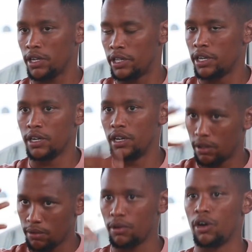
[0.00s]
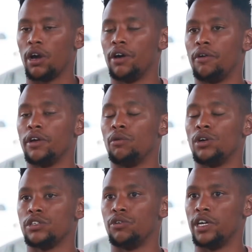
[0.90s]
he
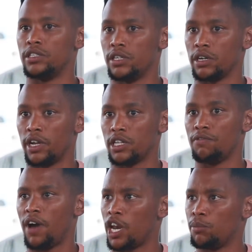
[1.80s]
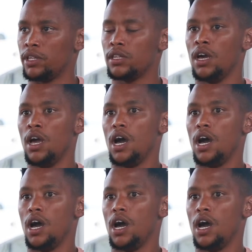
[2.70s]
wasn't raised in a great environment,